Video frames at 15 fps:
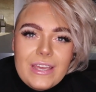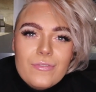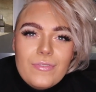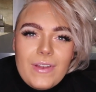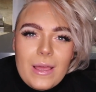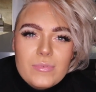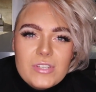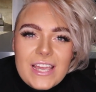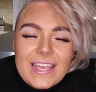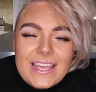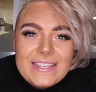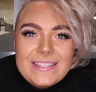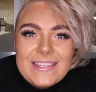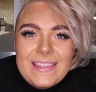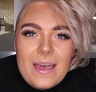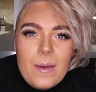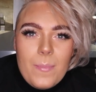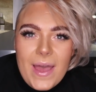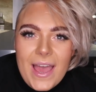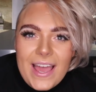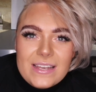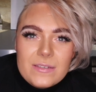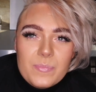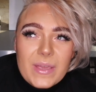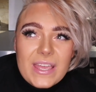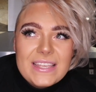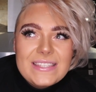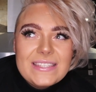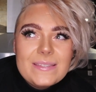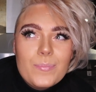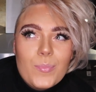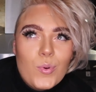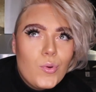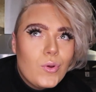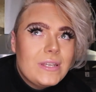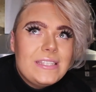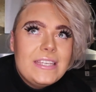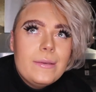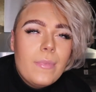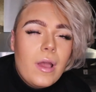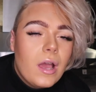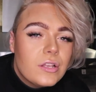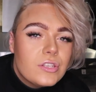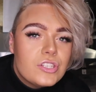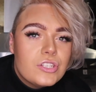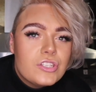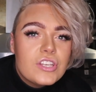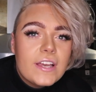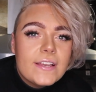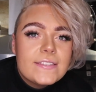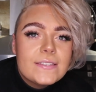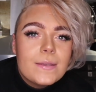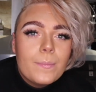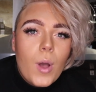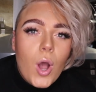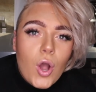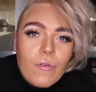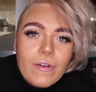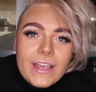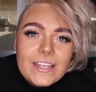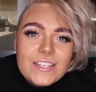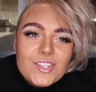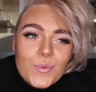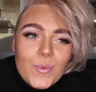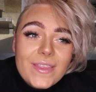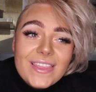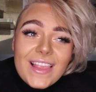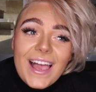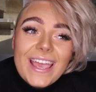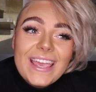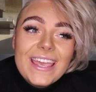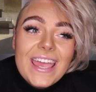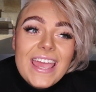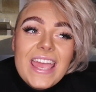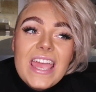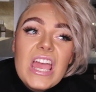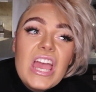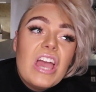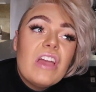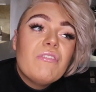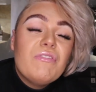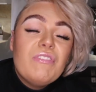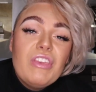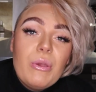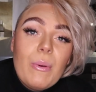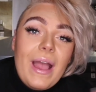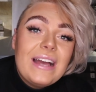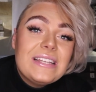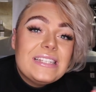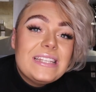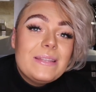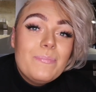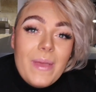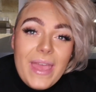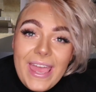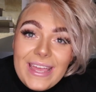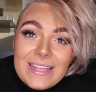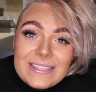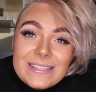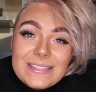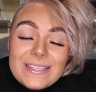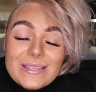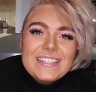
a flapjack isn't that bad because it's pretty much just porridge with like a few added bits.